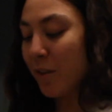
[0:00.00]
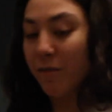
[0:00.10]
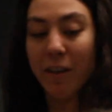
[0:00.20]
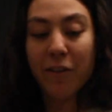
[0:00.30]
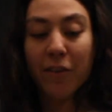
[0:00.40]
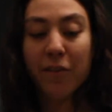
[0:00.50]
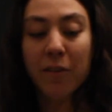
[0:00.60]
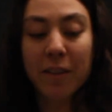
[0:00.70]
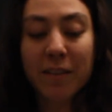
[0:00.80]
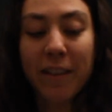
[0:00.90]
adventure.
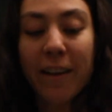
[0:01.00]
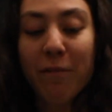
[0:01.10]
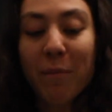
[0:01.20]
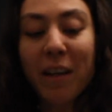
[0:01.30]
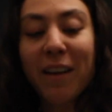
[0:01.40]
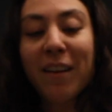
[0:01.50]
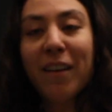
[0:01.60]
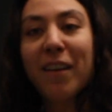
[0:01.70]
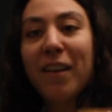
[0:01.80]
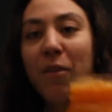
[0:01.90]
So this gave me
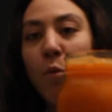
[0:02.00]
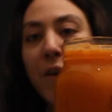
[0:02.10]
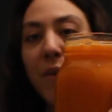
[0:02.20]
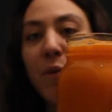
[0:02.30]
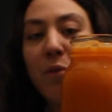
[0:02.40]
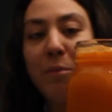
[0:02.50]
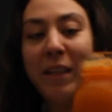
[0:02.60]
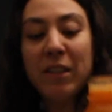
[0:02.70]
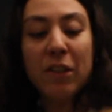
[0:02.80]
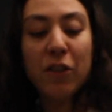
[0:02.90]
1 whole
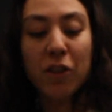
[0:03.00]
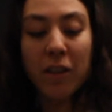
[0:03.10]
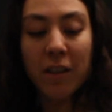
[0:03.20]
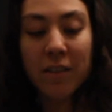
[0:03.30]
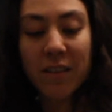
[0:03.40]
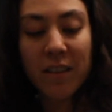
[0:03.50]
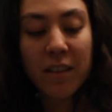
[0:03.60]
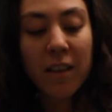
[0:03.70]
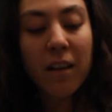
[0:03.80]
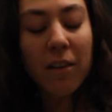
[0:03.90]
mason jar
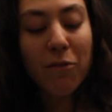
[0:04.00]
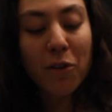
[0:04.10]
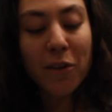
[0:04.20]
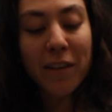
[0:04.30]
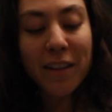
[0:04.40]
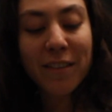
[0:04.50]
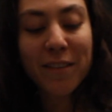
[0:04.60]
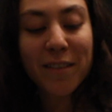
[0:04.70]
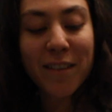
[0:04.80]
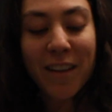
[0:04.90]
of
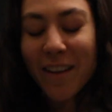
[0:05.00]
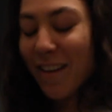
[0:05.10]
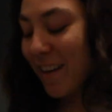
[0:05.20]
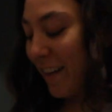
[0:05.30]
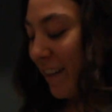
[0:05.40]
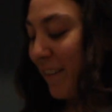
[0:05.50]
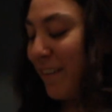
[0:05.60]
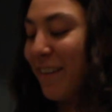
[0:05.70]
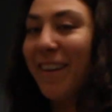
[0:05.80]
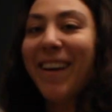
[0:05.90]
goodness, and
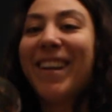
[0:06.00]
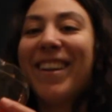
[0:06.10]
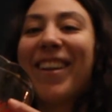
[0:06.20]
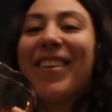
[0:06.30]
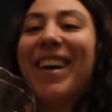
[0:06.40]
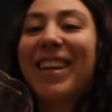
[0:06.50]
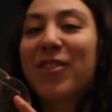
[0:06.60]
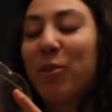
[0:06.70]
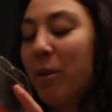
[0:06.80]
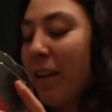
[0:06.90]
a little
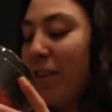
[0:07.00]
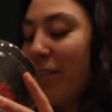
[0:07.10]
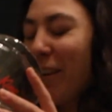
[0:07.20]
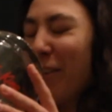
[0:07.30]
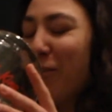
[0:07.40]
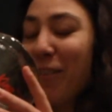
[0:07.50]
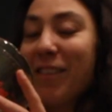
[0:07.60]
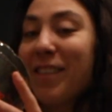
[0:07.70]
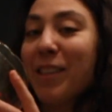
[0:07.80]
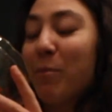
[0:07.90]
extra. What I usually
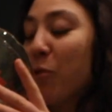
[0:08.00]
just end up